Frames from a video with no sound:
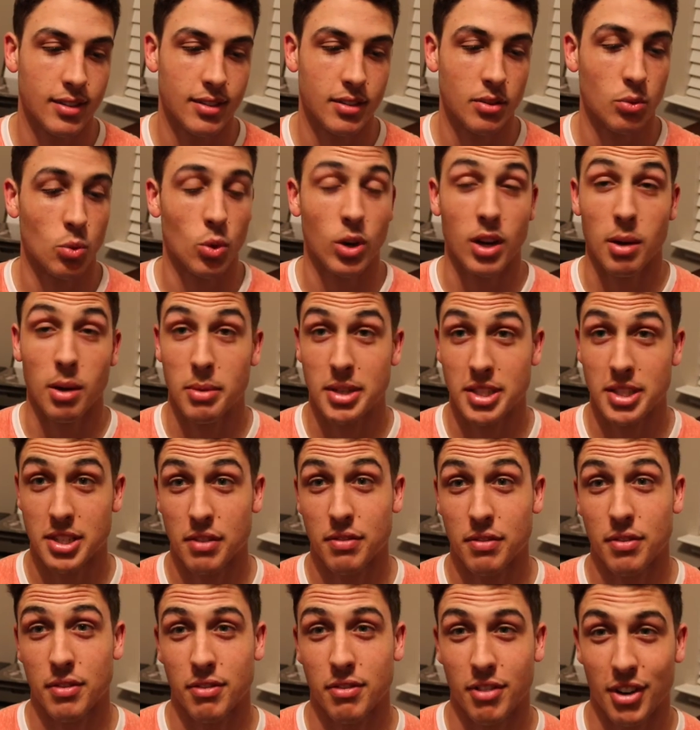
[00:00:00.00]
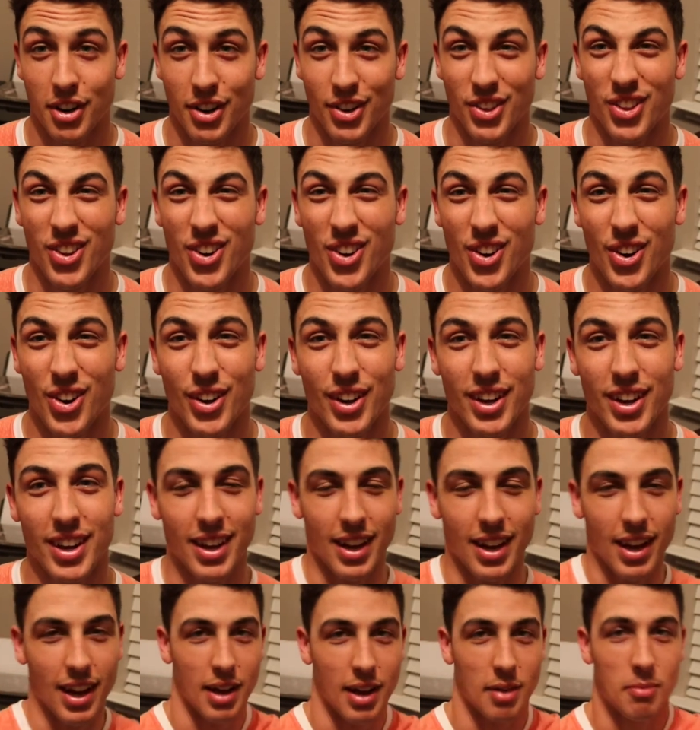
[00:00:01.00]
work on myself for very long.
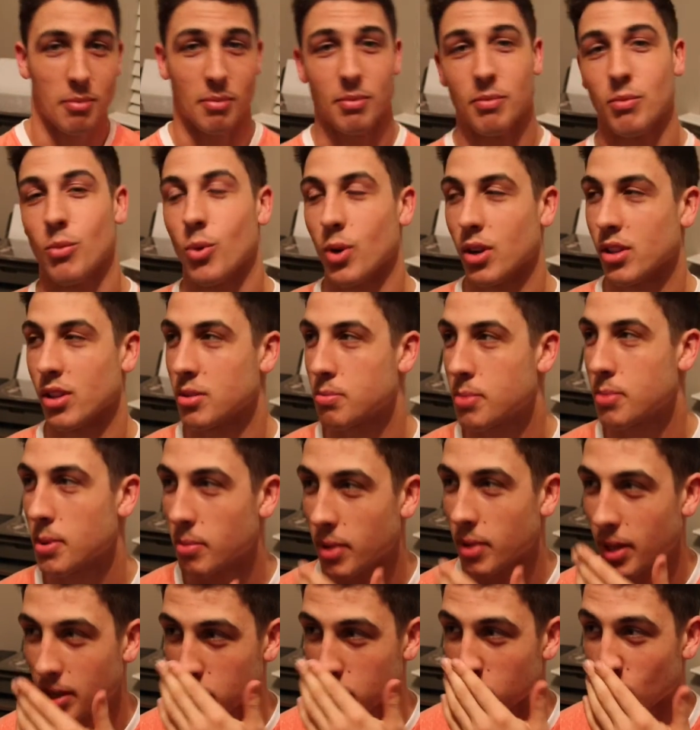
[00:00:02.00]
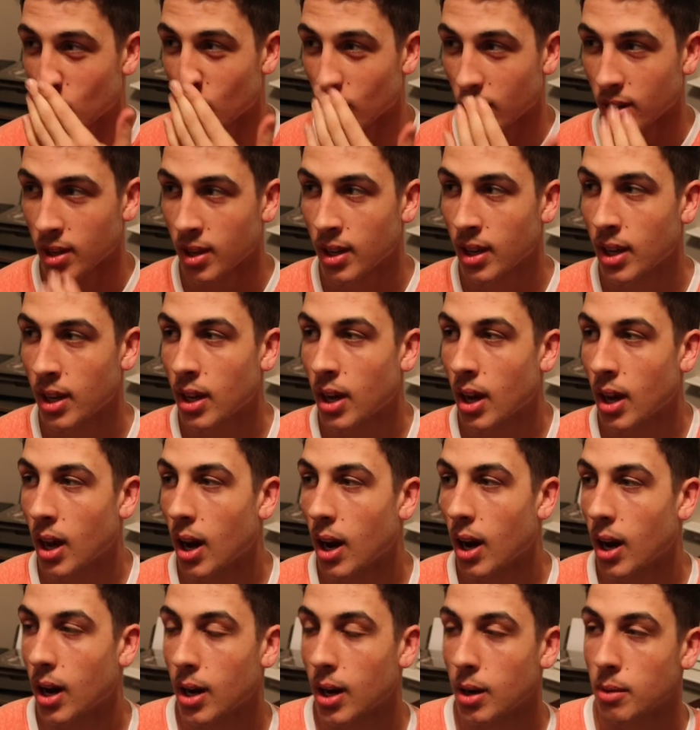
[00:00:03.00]
I'm one of those people that's more
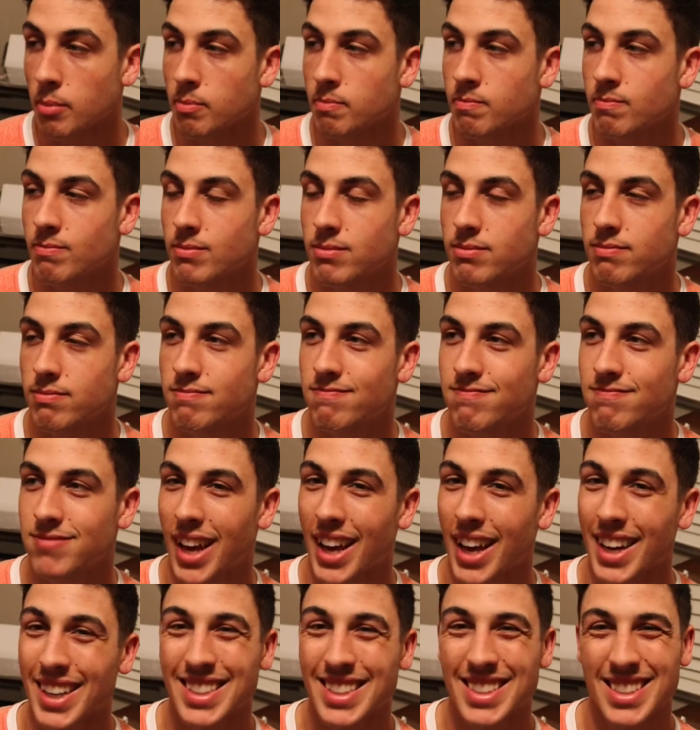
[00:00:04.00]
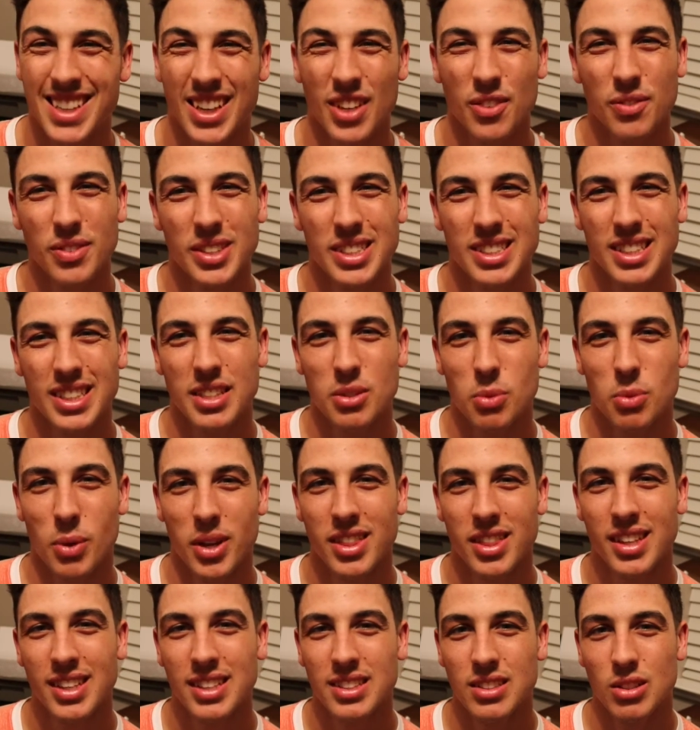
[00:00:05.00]
kind of selfish. That's why
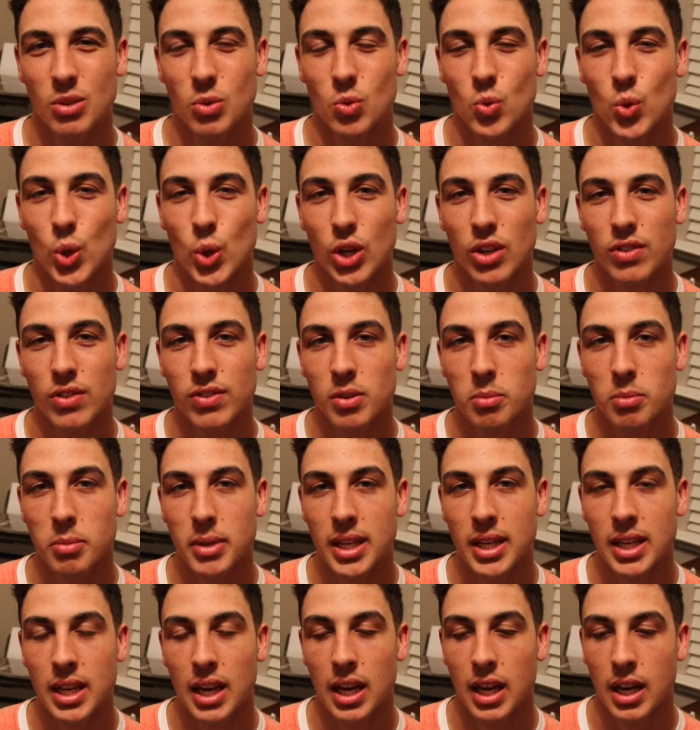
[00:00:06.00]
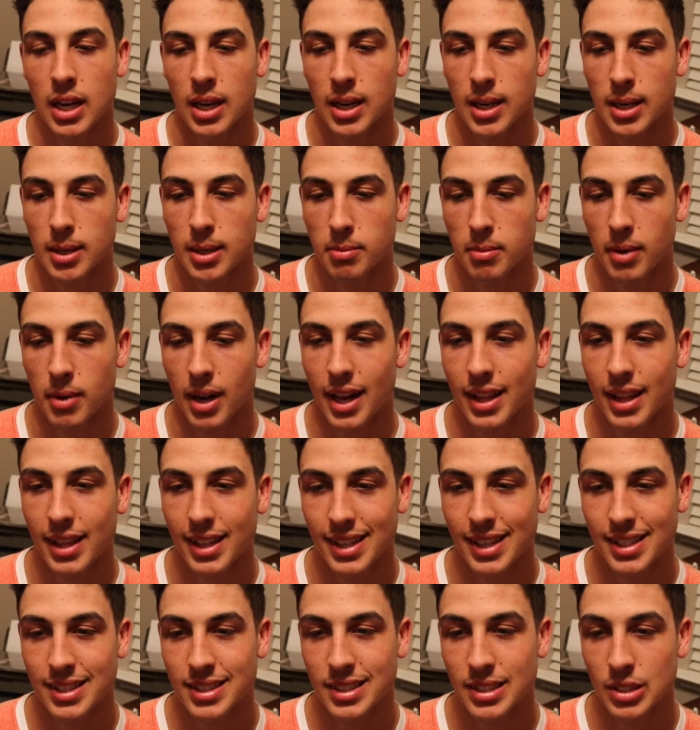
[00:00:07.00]
things don't work for me. I
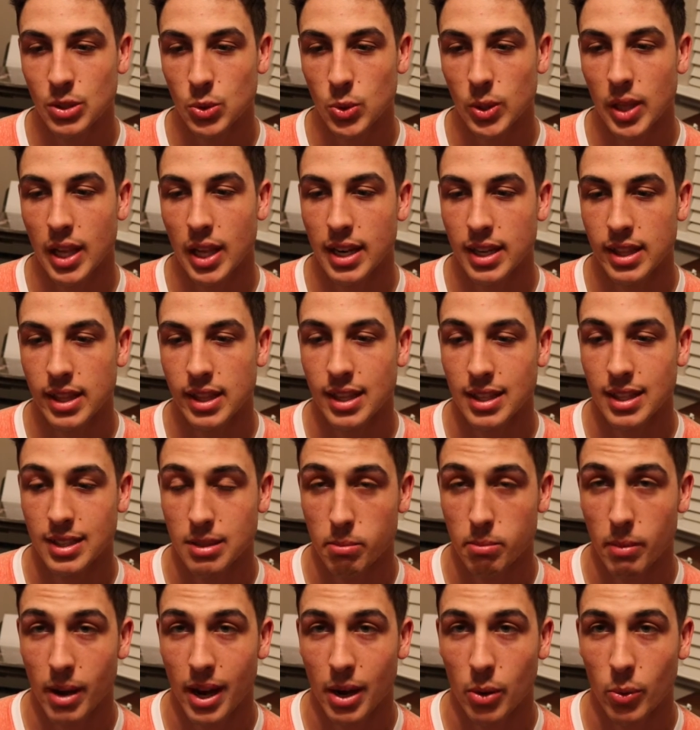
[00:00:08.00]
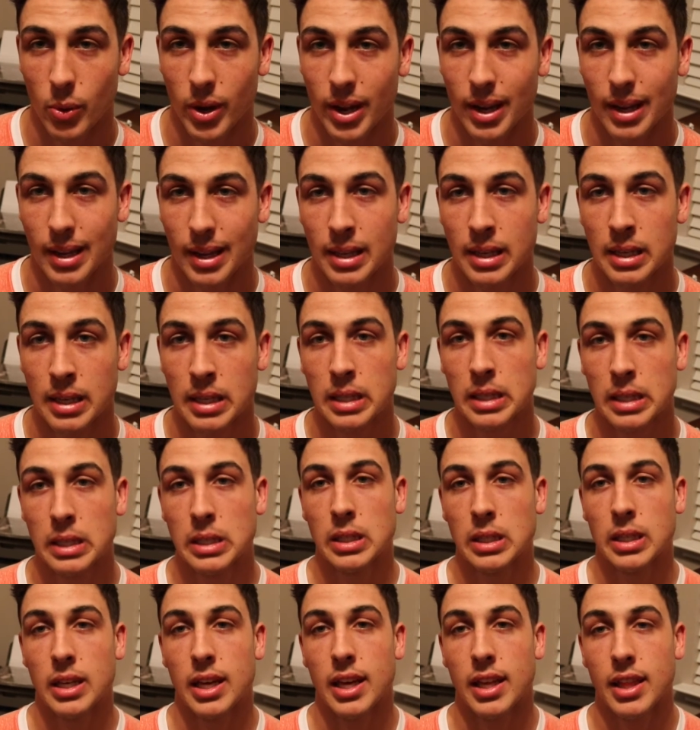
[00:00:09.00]
like to do a lot of things my way.
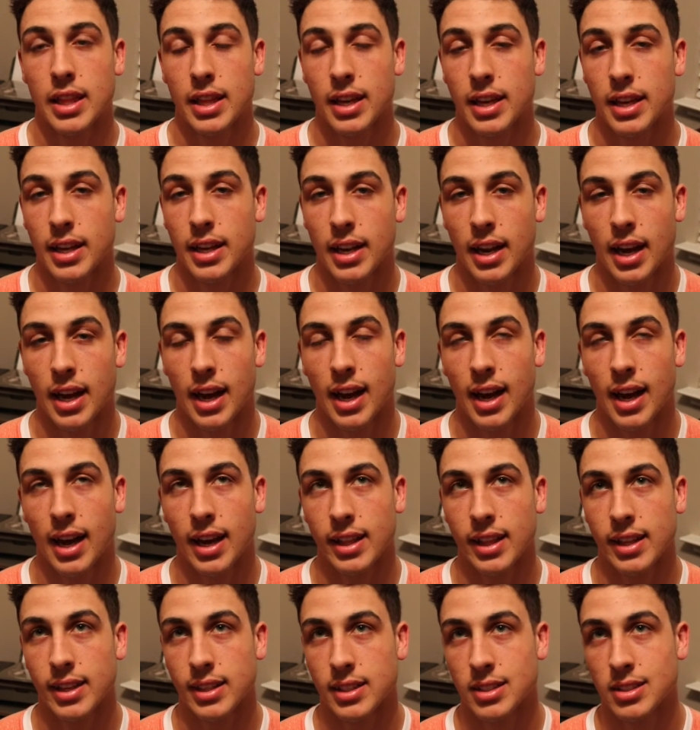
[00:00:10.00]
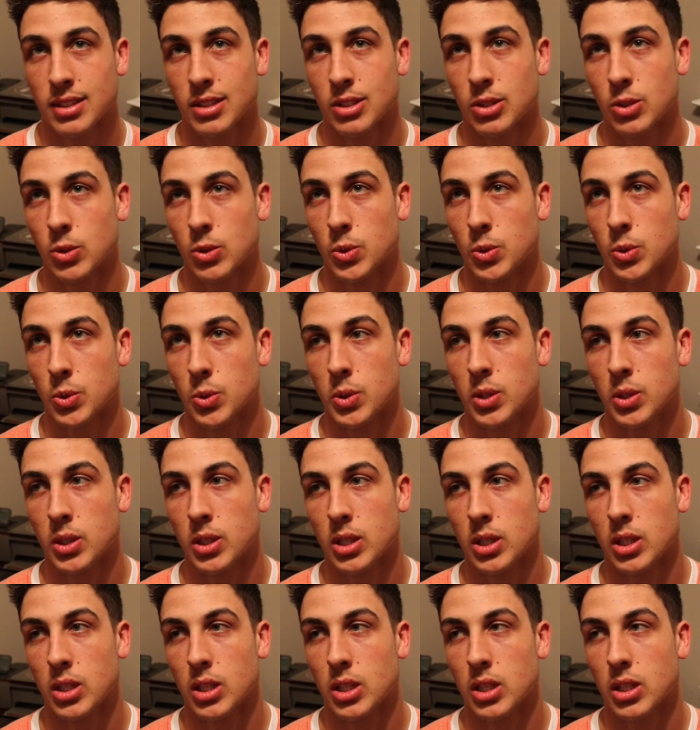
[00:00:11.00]
And then I like to do,
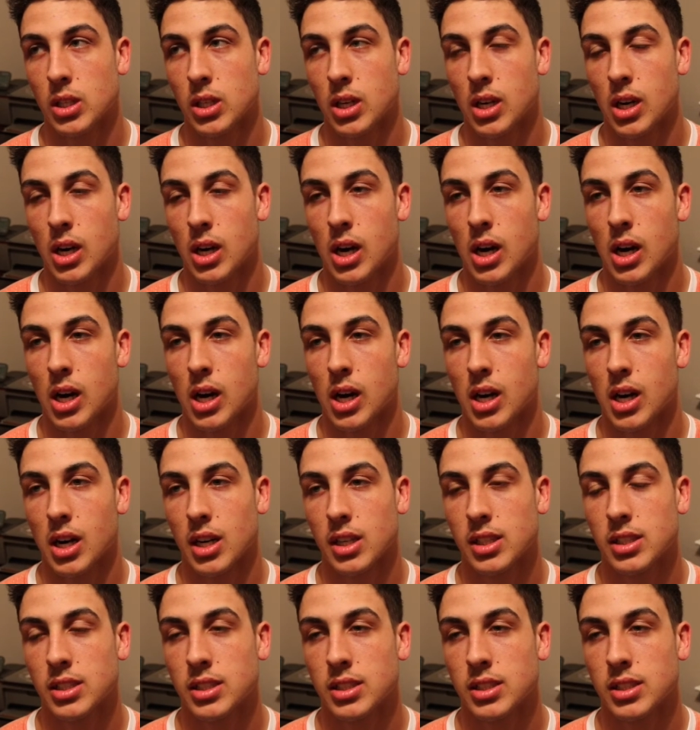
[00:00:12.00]
I